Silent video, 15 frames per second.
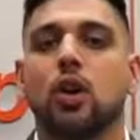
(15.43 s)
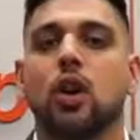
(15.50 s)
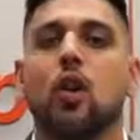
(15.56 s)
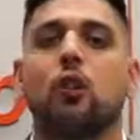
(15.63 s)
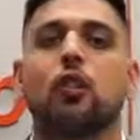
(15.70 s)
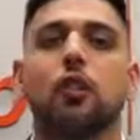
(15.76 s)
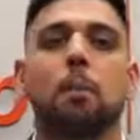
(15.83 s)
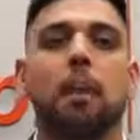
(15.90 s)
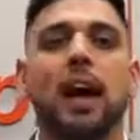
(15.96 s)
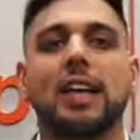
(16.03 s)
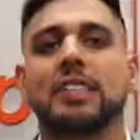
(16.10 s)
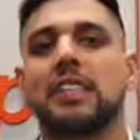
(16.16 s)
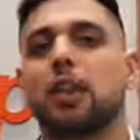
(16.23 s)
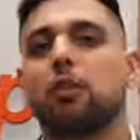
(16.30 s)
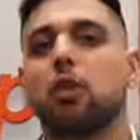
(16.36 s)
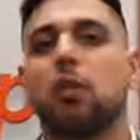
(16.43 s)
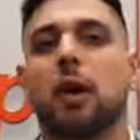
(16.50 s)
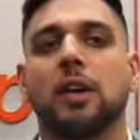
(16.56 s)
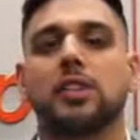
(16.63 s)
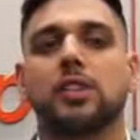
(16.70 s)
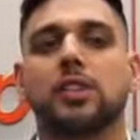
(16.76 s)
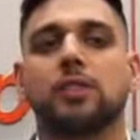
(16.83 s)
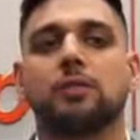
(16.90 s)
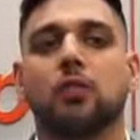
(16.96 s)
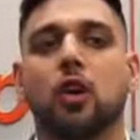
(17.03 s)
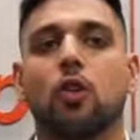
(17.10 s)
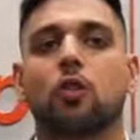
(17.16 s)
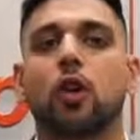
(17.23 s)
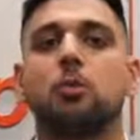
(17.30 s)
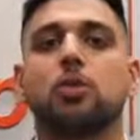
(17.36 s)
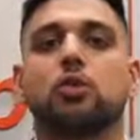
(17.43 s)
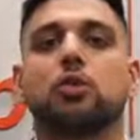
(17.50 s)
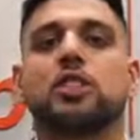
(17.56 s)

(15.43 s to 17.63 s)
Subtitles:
Over the past several months, our firm has